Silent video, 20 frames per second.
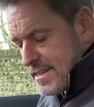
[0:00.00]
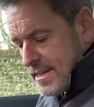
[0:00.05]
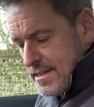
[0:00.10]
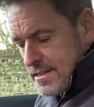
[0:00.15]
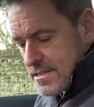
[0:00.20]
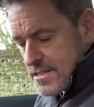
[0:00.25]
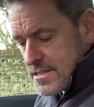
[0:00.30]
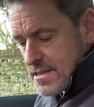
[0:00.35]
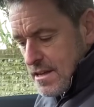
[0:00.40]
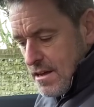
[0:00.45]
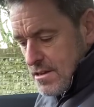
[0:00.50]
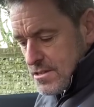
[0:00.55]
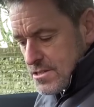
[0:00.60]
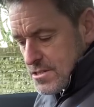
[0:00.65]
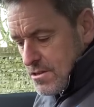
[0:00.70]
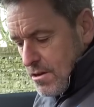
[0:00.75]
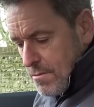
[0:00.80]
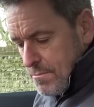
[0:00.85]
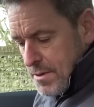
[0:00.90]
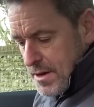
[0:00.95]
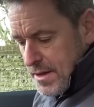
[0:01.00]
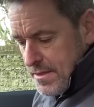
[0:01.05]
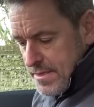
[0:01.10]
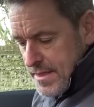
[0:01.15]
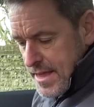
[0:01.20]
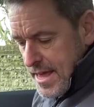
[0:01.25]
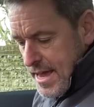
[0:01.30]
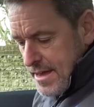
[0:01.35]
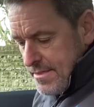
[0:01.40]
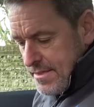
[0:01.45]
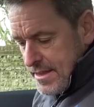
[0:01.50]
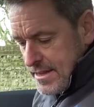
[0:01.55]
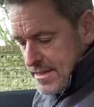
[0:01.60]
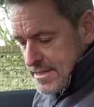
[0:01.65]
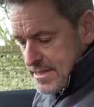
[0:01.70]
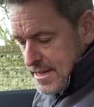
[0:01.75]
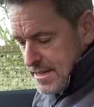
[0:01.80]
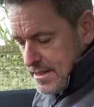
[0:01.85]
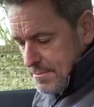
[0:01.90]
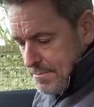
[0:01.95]
a little start stop button there, and then
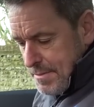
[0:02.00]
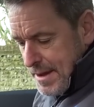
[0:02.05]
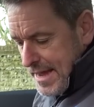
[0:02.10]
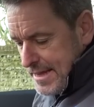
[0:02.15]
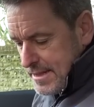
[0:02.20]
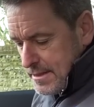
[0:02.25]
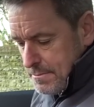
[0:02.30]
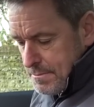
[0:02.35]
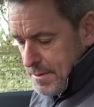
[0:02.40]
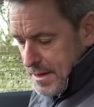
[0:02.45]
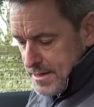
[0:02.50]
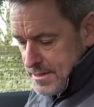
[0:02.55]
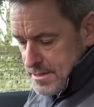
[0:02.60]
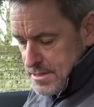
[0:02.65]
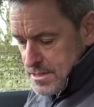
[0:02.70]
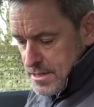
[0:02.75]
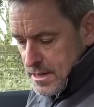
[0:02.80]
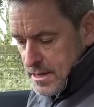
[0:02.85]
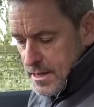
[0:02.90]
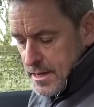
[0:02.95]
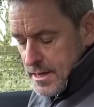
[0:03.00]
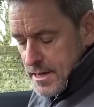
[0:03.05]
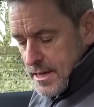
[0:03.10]
this little paddle button to